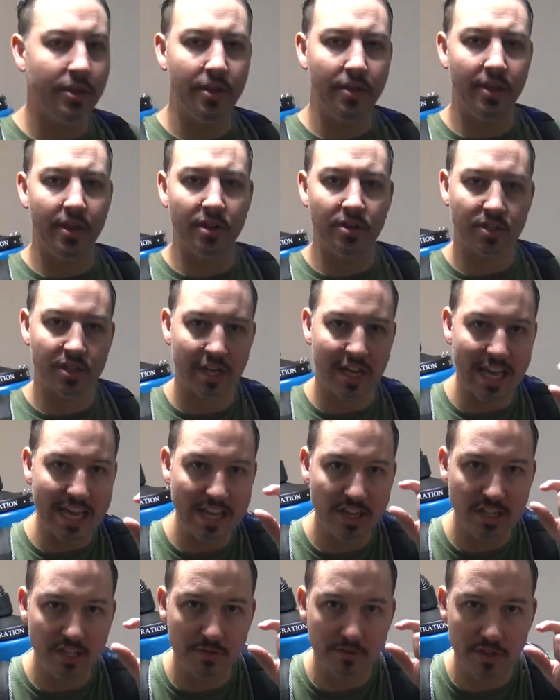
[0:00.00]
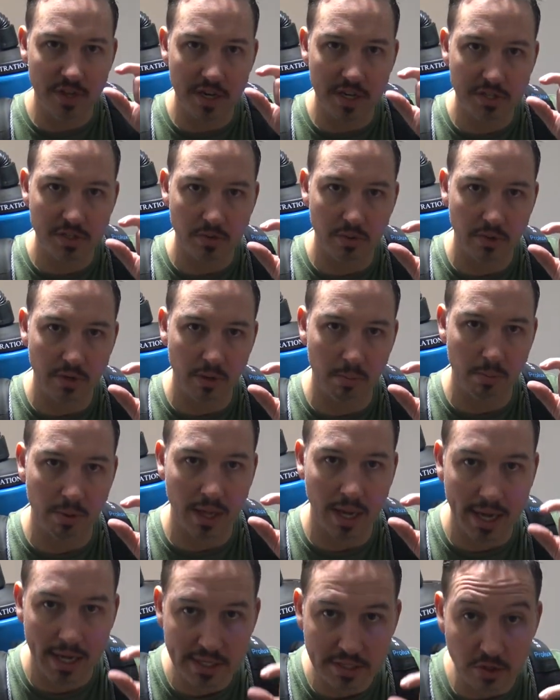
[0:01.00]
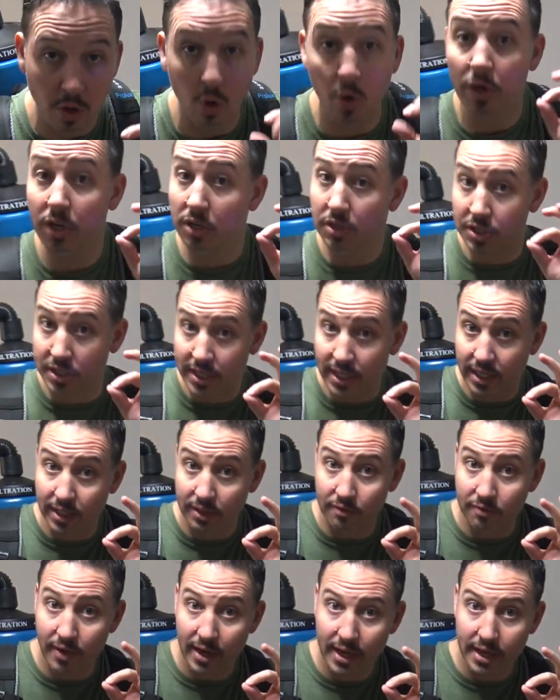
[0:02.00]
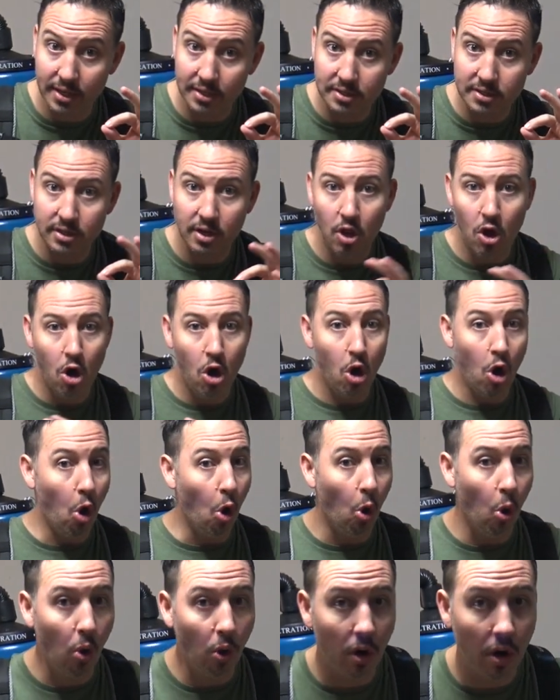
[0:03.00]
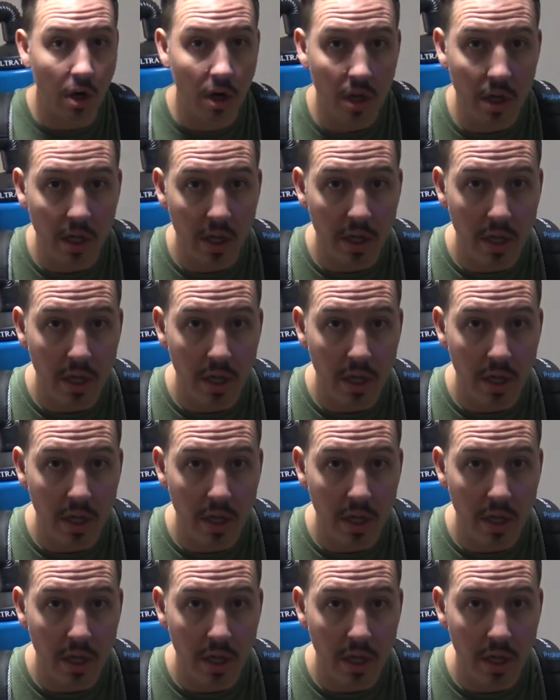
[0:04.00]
and there's an inch of dust on your blinds or your ceiling fans or